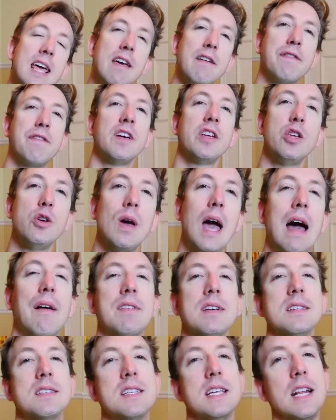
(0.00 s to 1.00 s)
If you
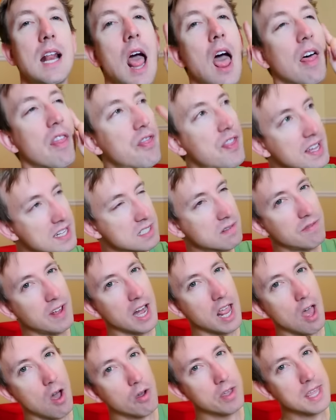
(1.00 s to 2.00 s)
haven't seen this
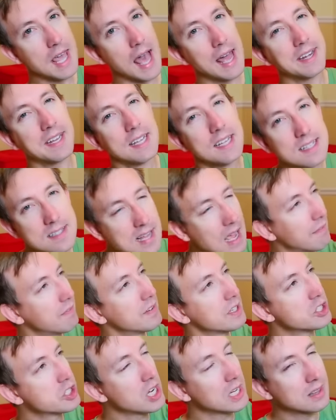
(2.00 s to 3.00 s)
video yet,
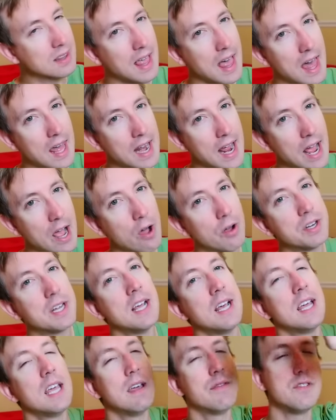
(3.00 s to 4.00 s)
definitely check that out.
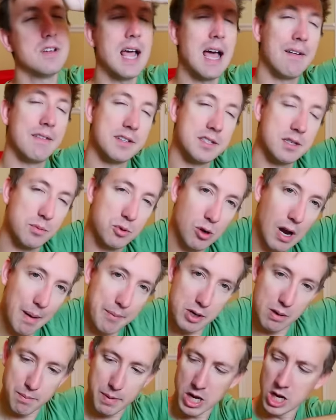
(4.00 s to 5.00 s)
If you haven't subscribed
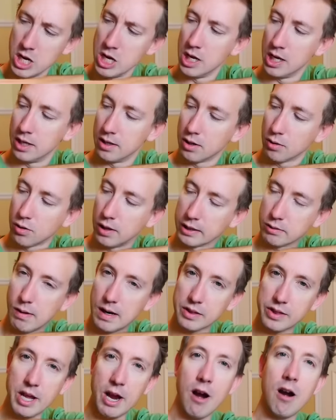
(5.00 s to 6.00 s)
to me, click
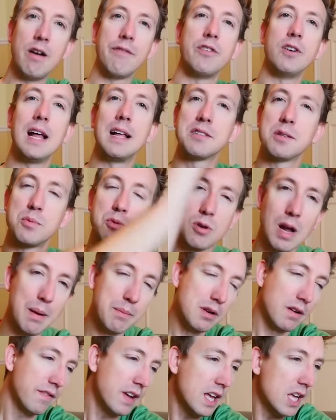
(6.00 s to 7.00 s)
right there. If you're not
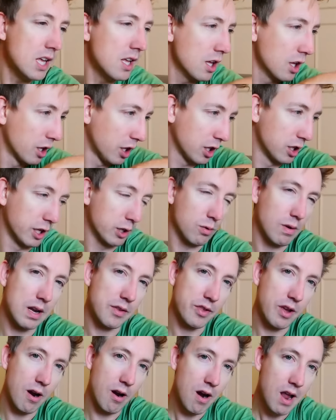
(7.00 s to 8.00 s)
subscribed to me, click
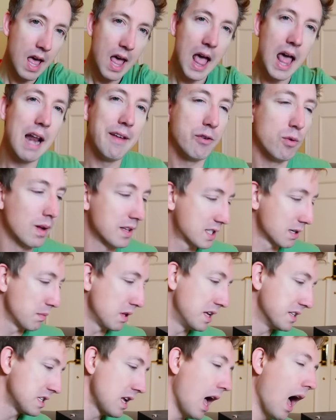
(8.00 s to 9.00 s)
right there. And if you want some
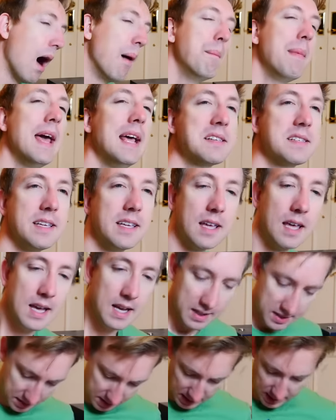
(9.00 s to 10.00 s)
of this amazing
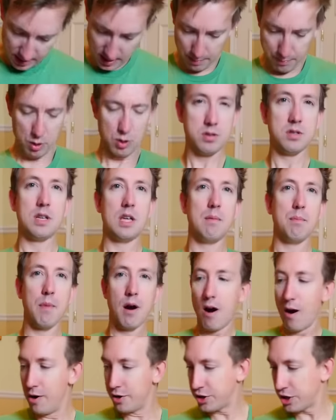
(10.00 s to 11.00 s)
C W C
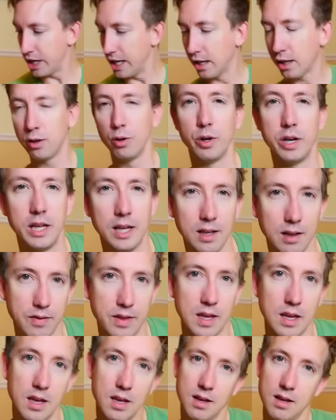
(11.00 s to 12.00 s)
merch, including
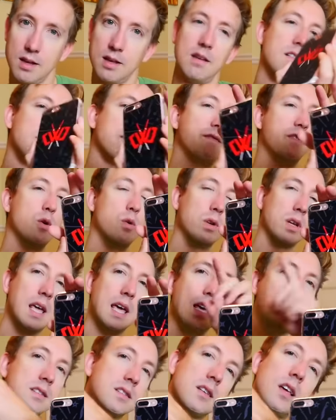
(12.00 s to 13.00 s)
the phone
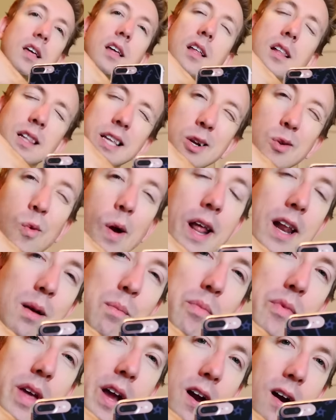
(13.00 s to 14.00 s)
case, click right
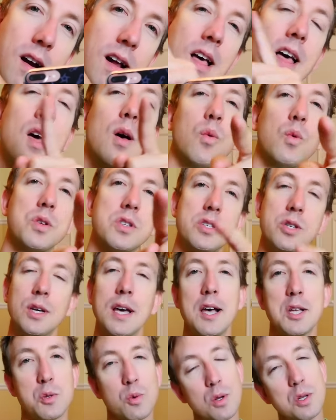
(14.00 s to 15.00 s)
up there. We'll see you
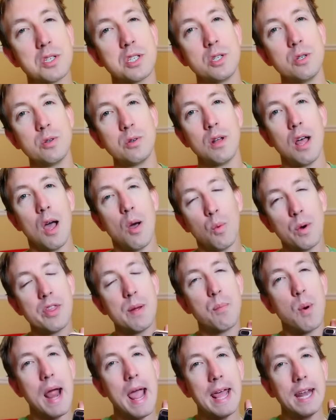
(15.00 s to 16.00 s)
guys real soon with a
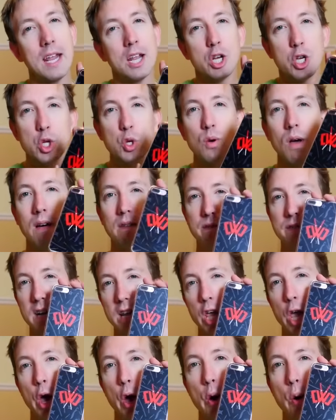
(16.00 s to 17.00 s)
brand new
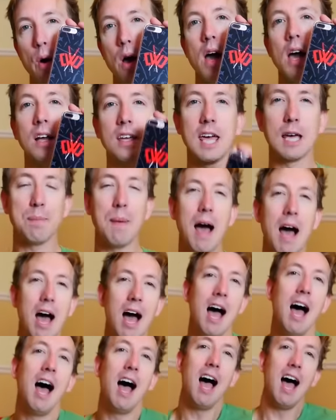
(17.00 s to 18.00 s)
video.
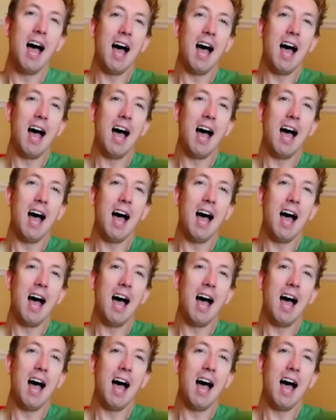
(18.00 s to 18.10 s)
Kickball!